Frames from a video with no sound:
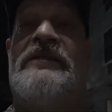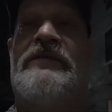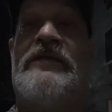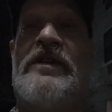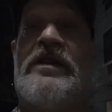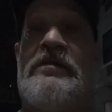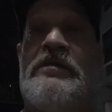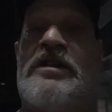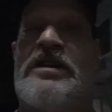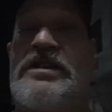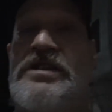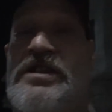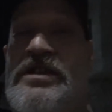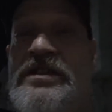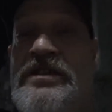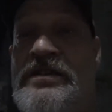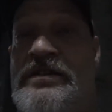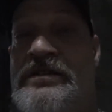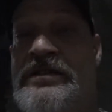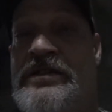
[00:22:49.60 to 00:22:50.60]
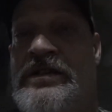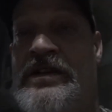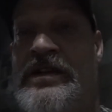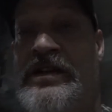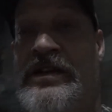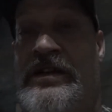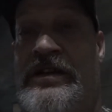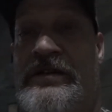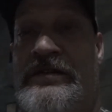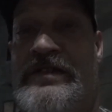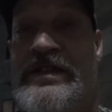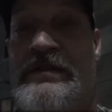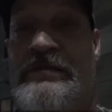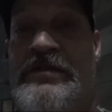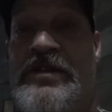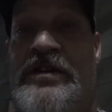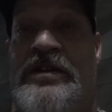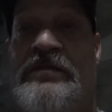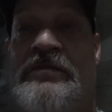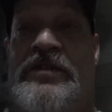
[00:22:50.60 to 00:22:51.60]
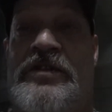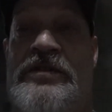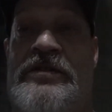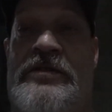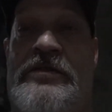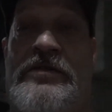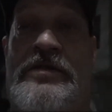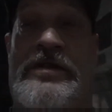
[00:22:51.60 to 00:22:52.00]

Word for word: you very much. Is that behind me? Oh.